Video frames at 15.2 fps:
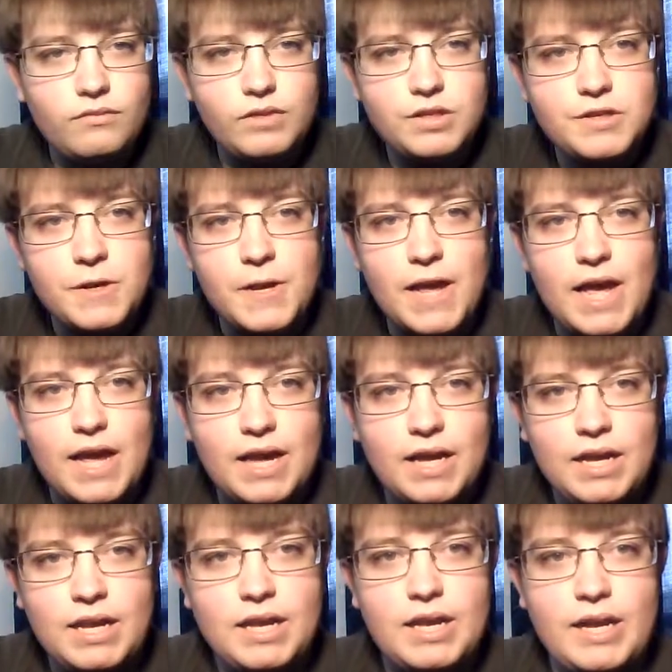so yeah,
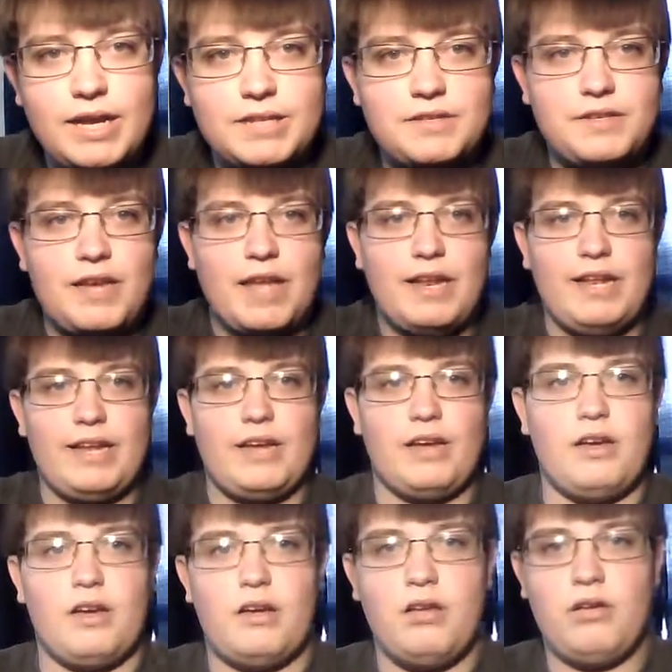it's kind of like
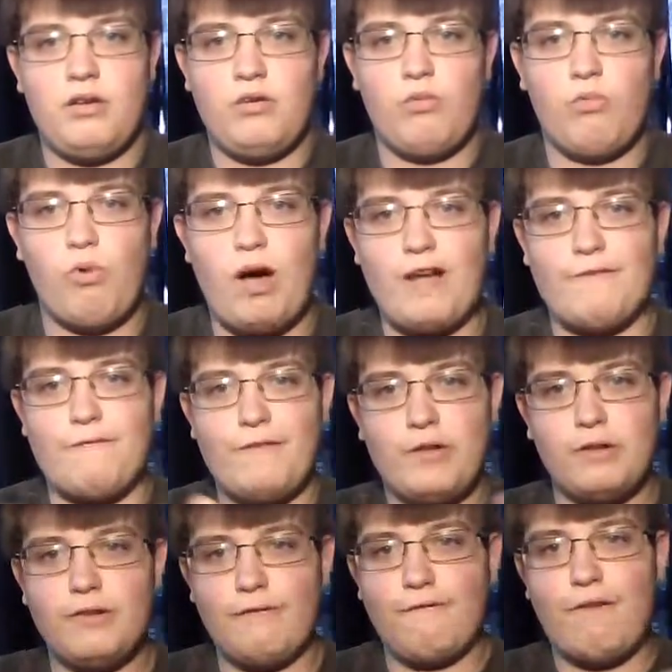a wide
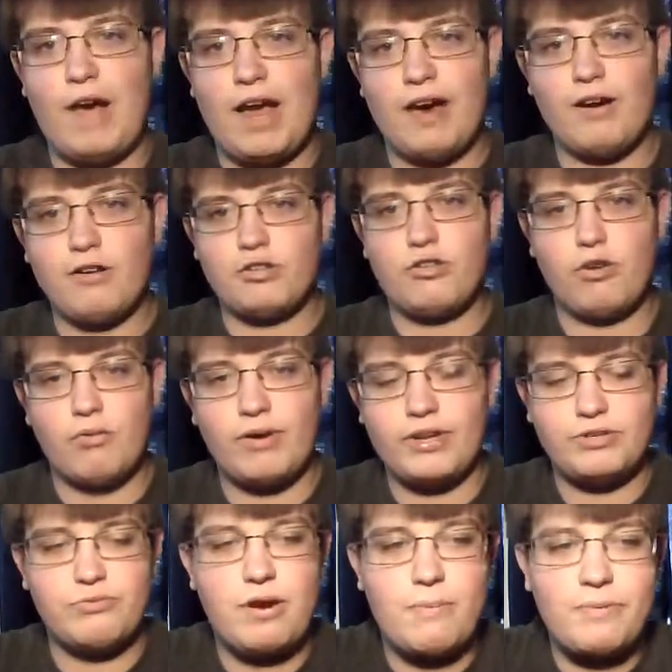field of fire,
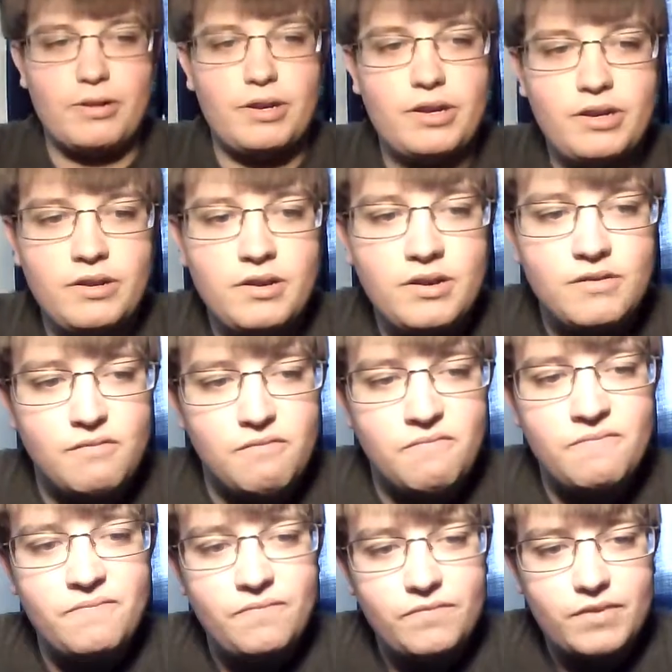short-range weapon.
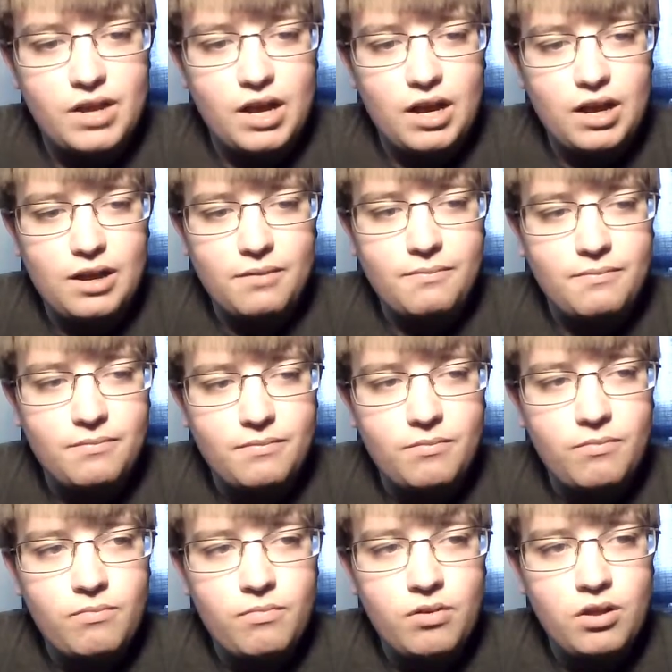Um,
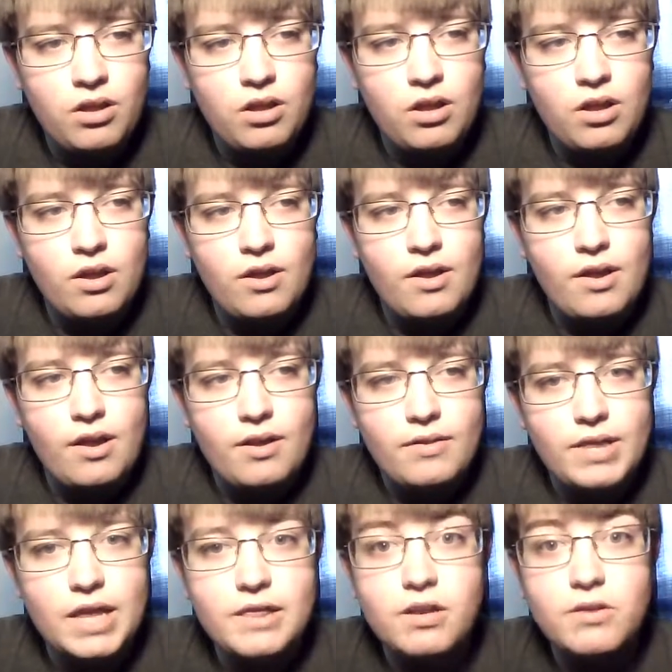
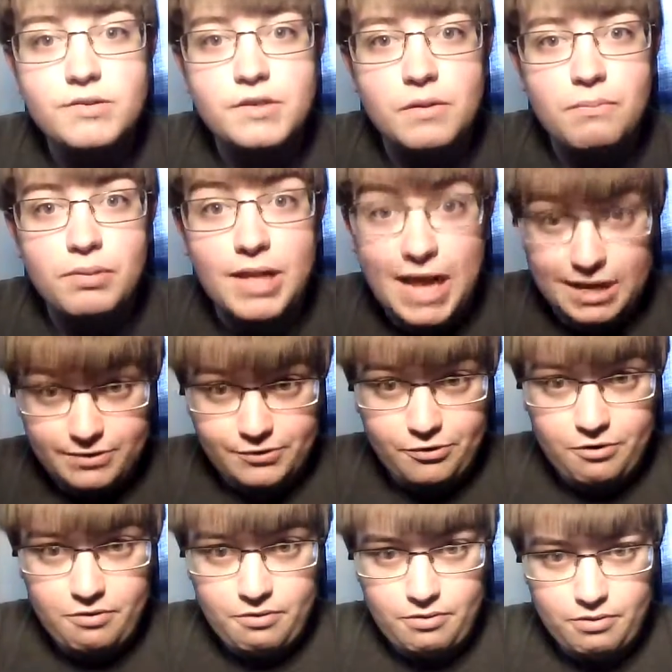then there's the
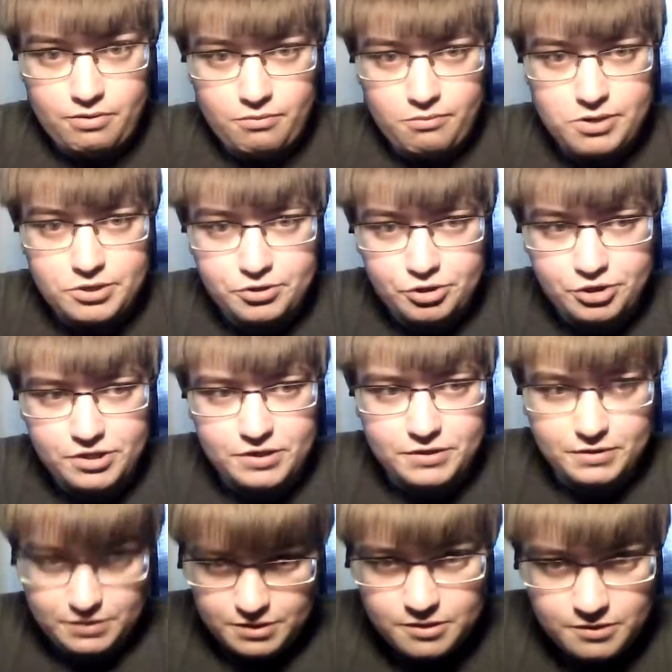blaster, which
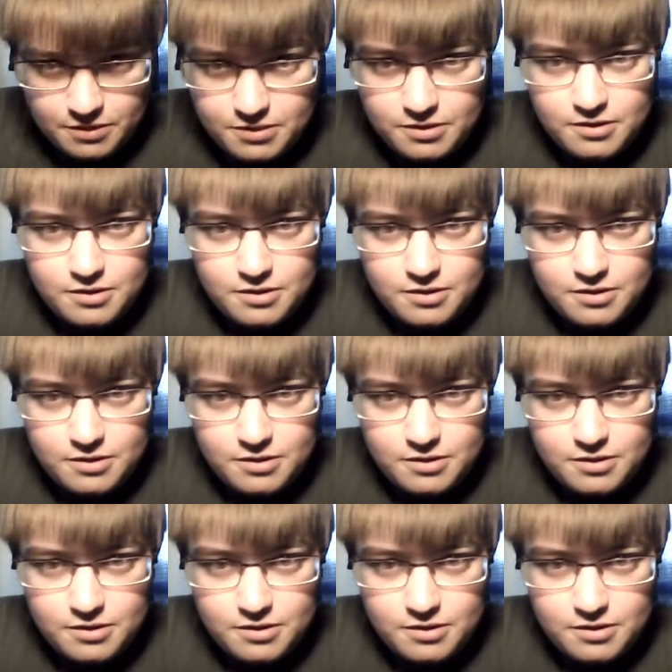is